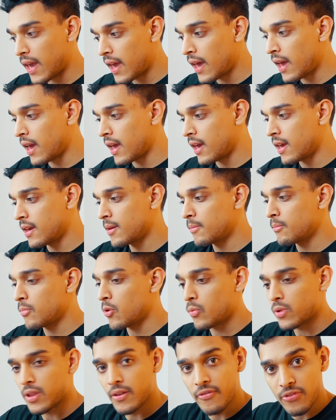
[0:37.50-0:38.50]
Air, but
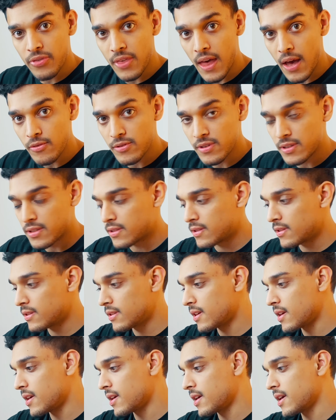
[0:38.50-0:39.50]
with 1000
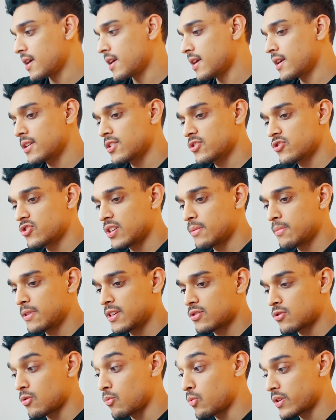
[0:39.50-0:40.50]
GB,
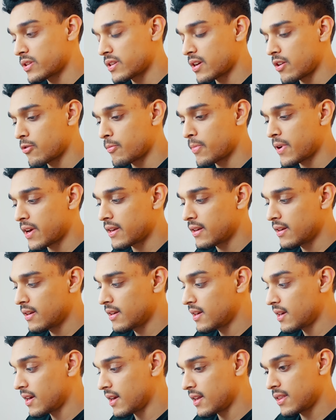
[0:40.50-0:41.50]
so
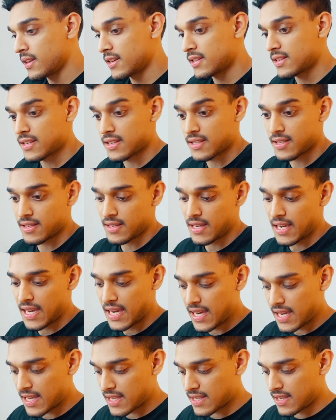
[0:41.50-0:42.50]
1TB. And this is
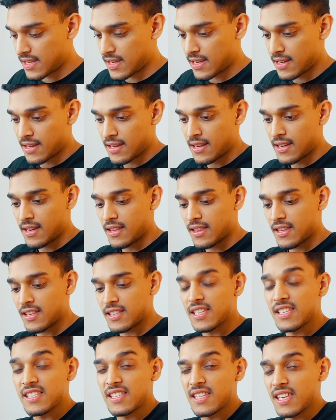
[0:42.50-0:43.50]
it. This
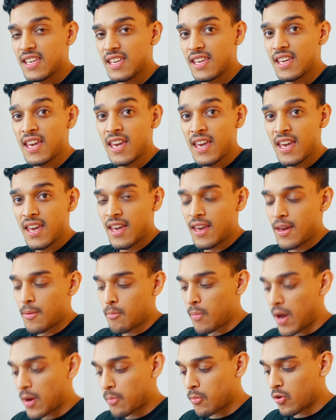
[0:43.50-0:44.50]
is the
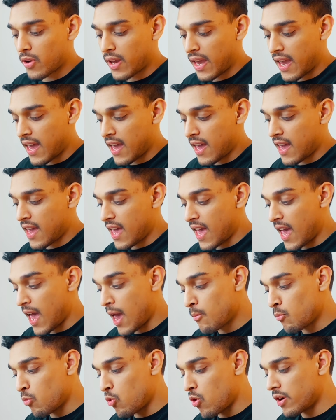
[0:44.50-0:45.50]
MacBook Air
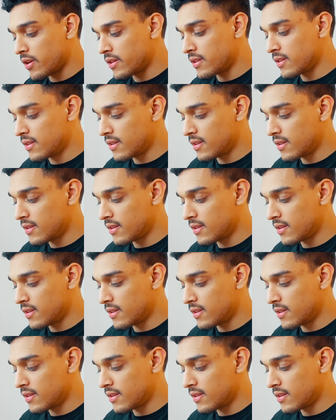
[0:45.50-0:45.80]
M1